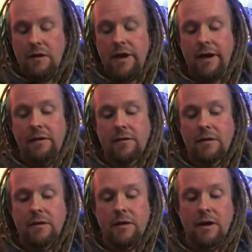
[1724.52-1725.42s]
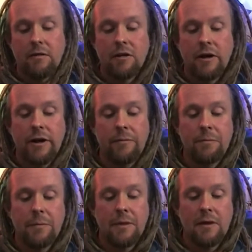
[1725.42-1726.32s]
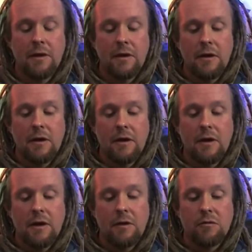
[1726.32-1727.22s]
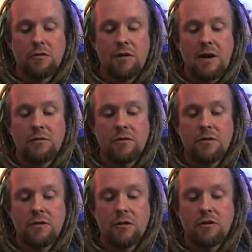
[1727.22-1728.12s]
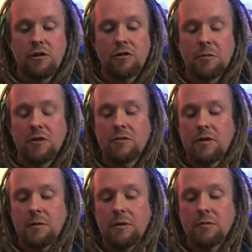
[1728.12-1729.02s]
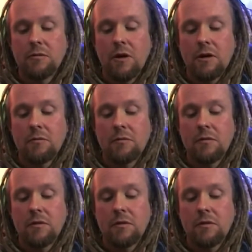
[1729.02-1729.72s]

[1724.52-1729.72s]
Yeah. Of yeah, another uh, kind? It was around Christmas, so it was like